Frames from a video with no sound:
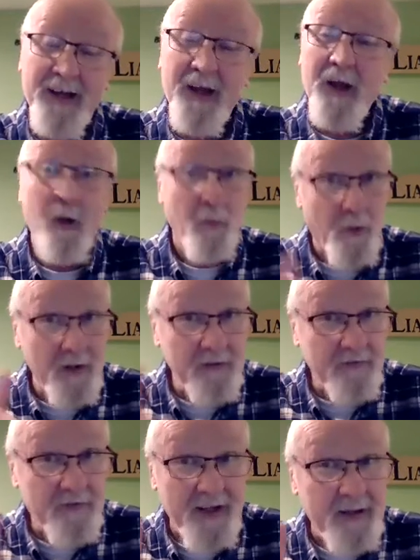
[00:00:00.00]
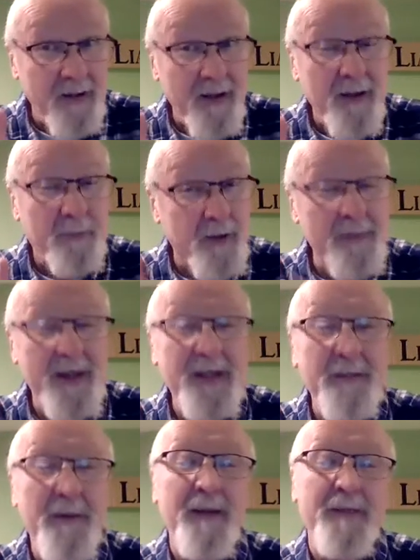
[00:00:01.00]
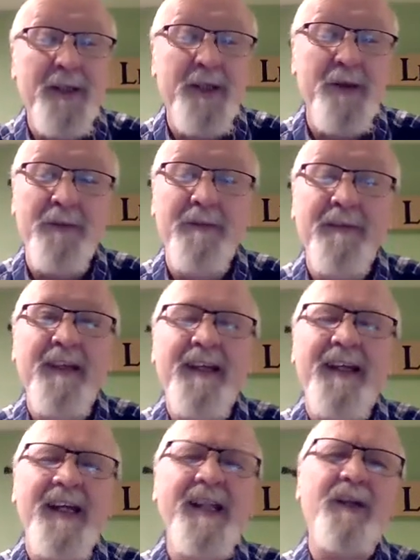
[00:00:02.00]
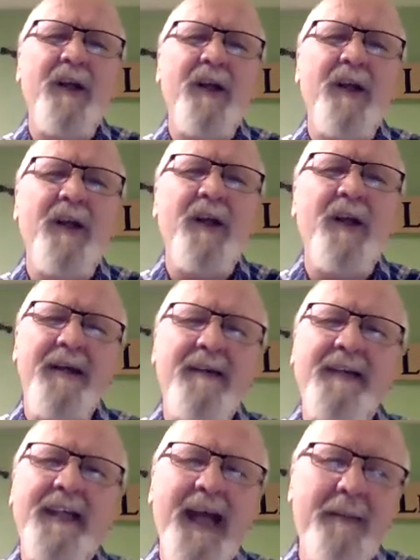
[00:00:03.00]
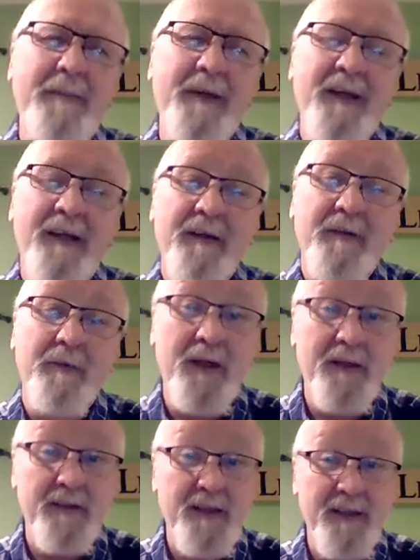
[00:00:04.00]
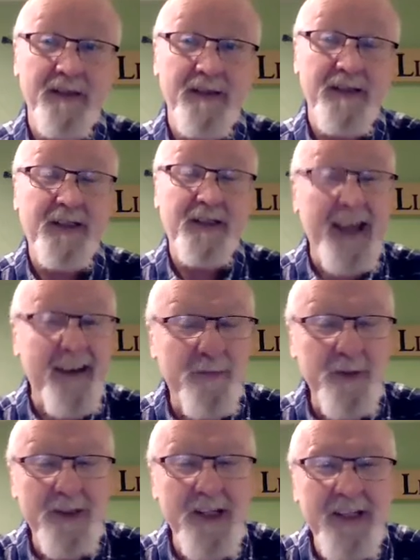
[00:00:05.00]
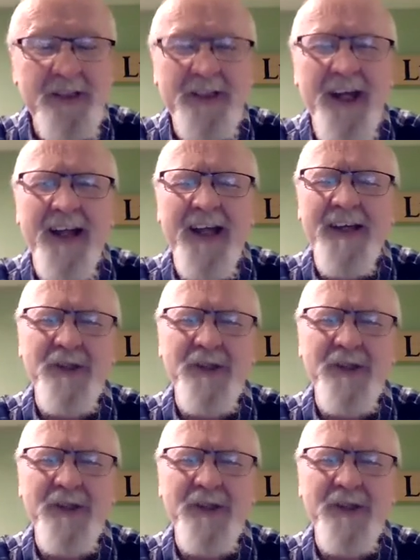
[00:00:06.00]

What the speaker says: One fella put him on the barbecue, and he closed the metal cap. Well, to Kev was like a sauna.